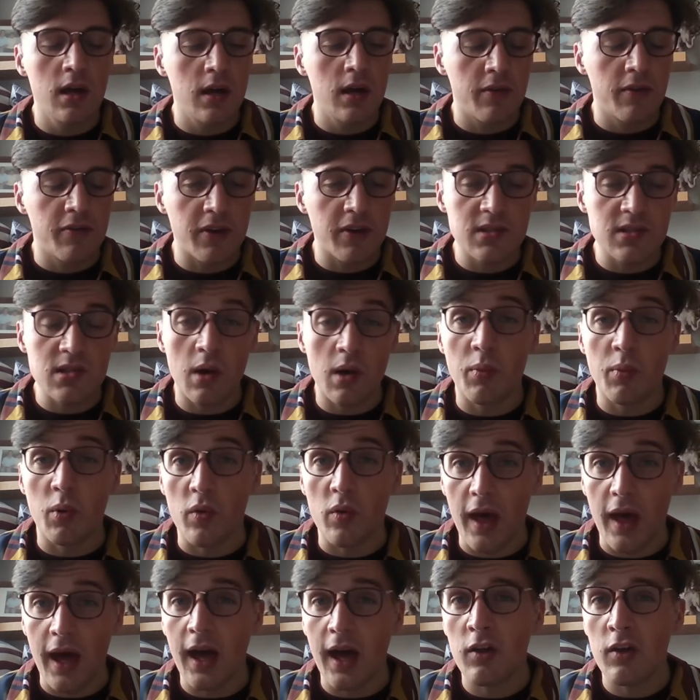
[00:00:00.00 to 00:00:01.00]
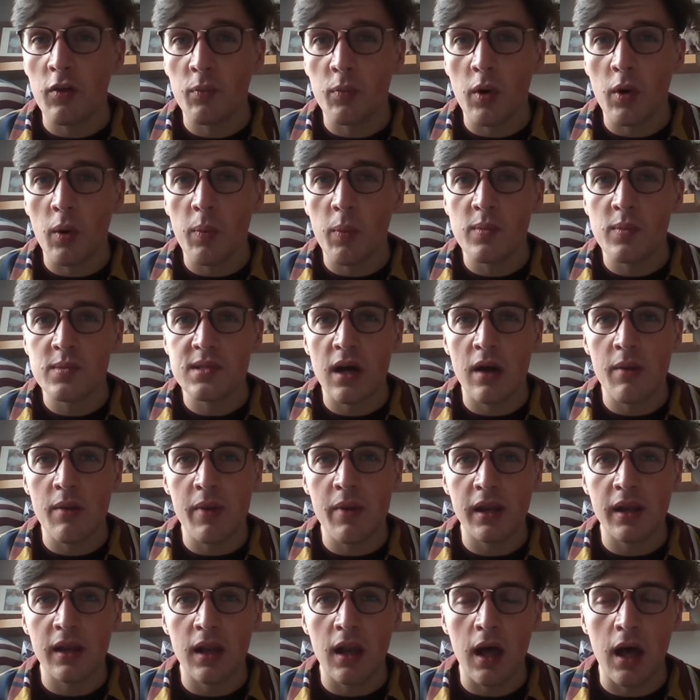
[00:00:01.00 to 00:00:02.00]
for example, the health problems I'm,
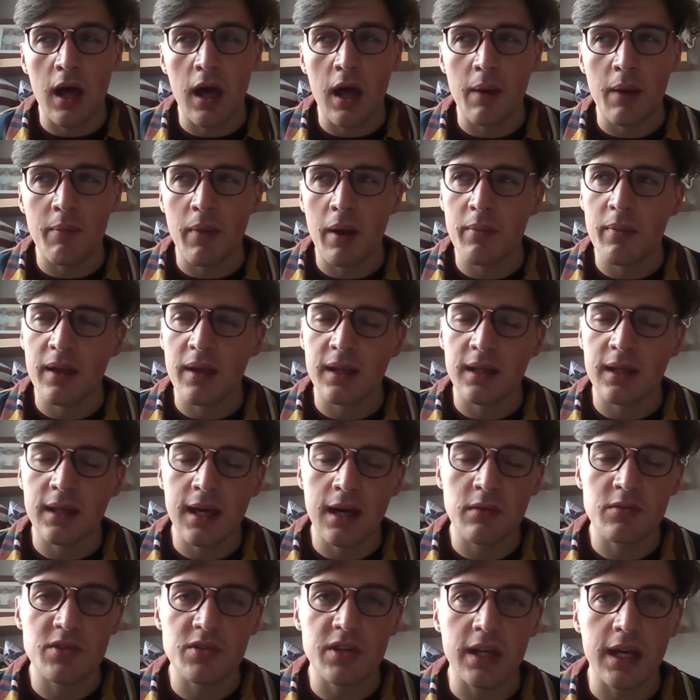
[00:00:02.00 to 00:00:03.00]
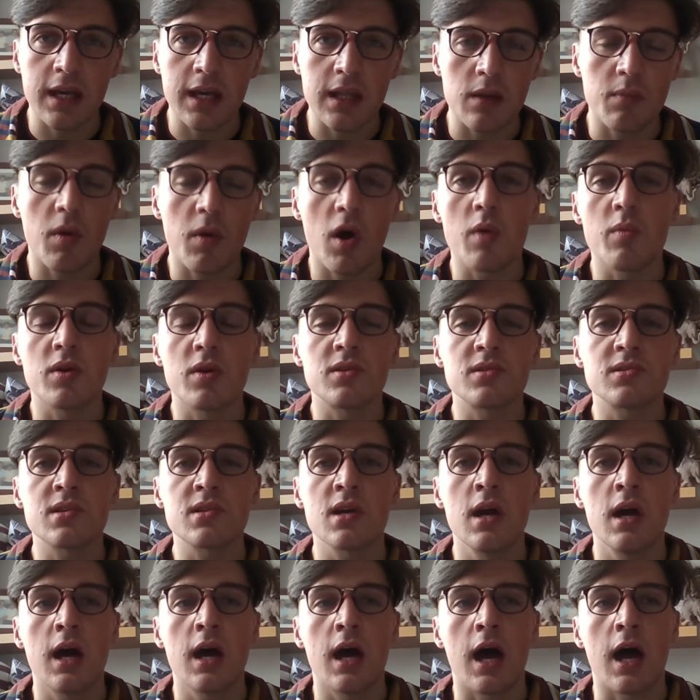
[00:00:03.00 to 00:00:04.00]
in, um, I'm encountering at the moment,
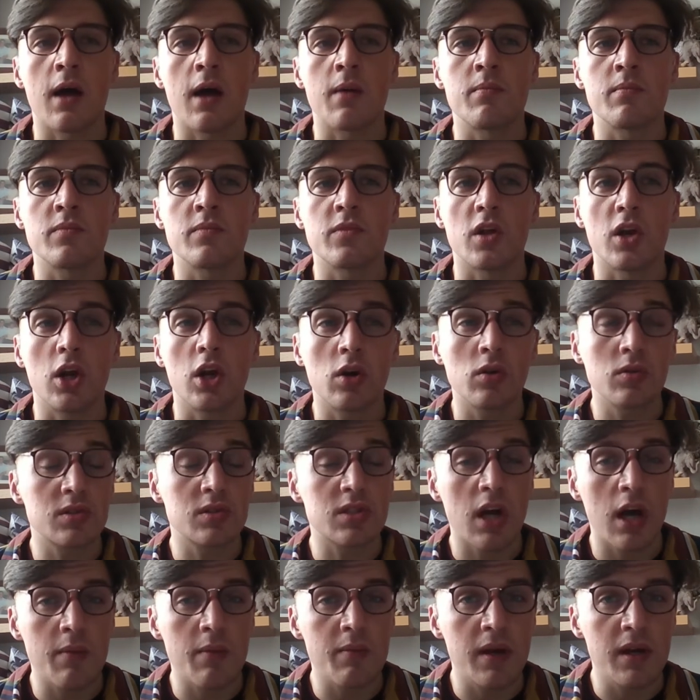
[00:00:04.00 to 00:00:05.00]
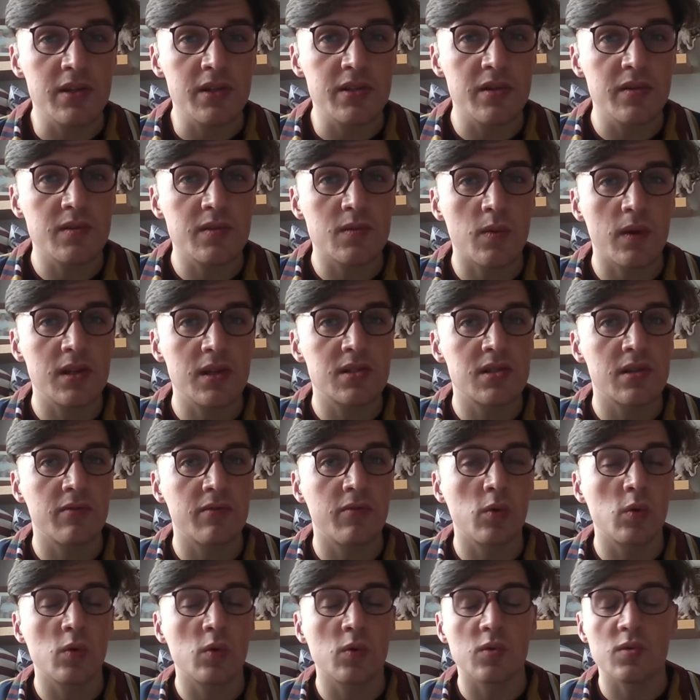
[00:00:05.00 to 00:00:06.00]
um, the long-term issues which have
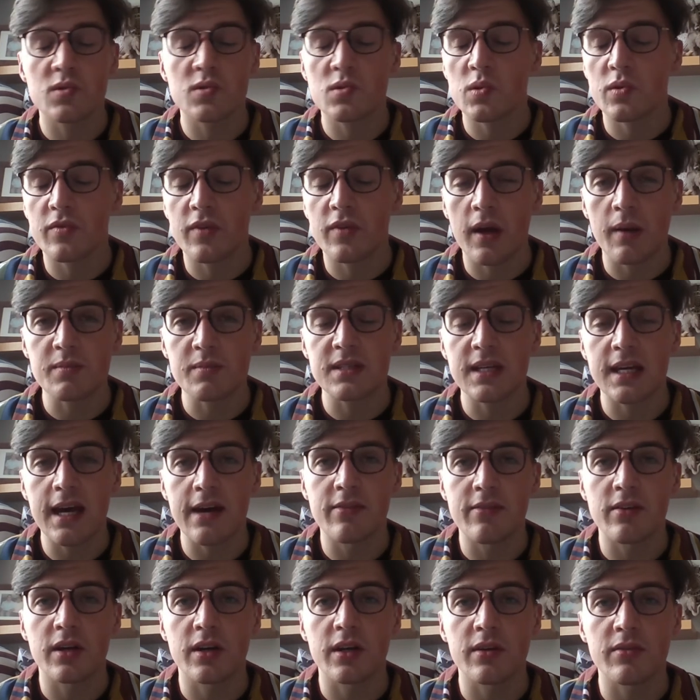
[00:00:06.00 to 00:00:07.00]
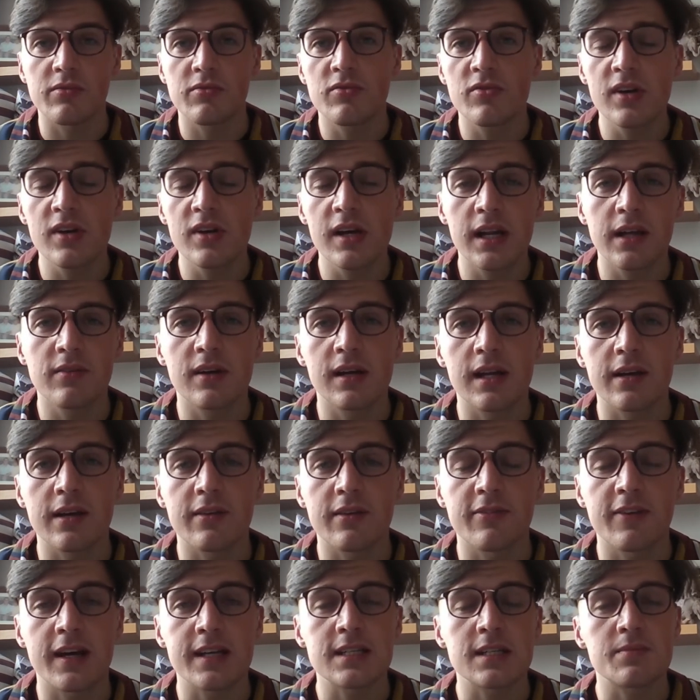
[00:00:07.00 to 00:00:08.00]
all sort of come together and have really, really
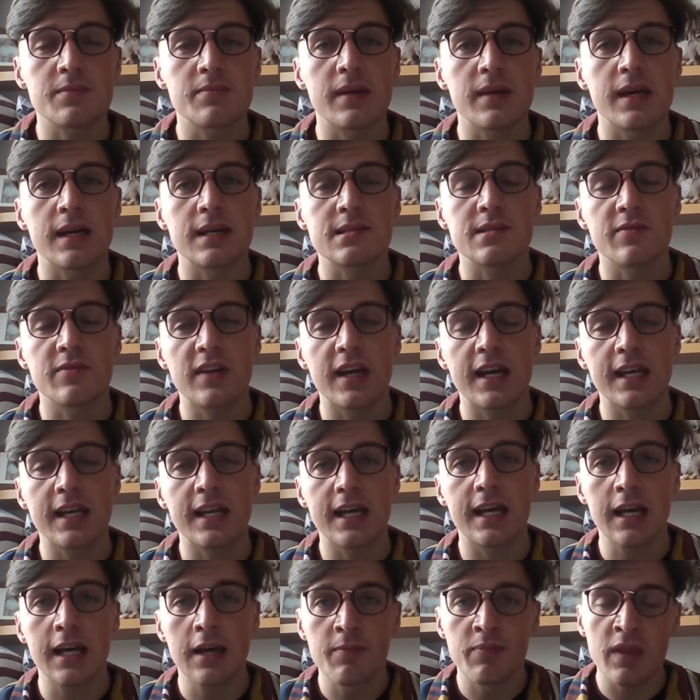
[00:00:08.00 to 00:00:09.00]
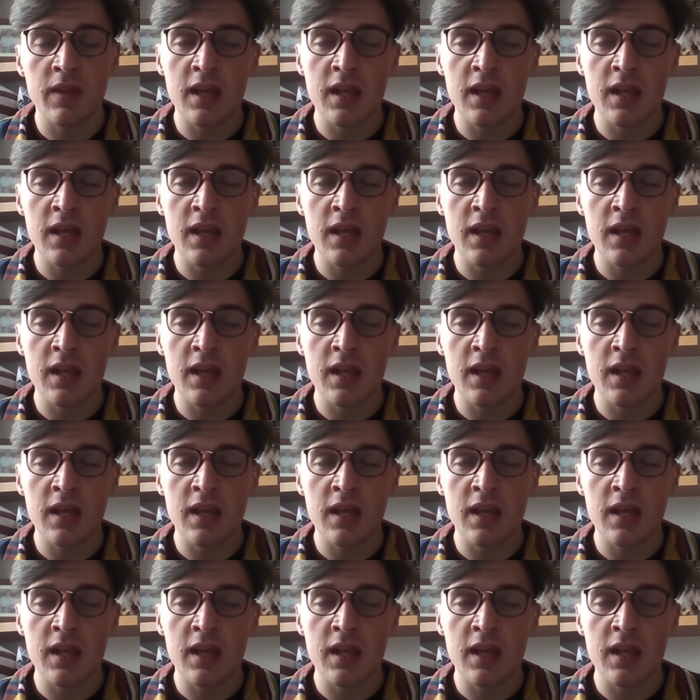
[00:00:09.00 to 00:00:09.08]
affected me as of lately,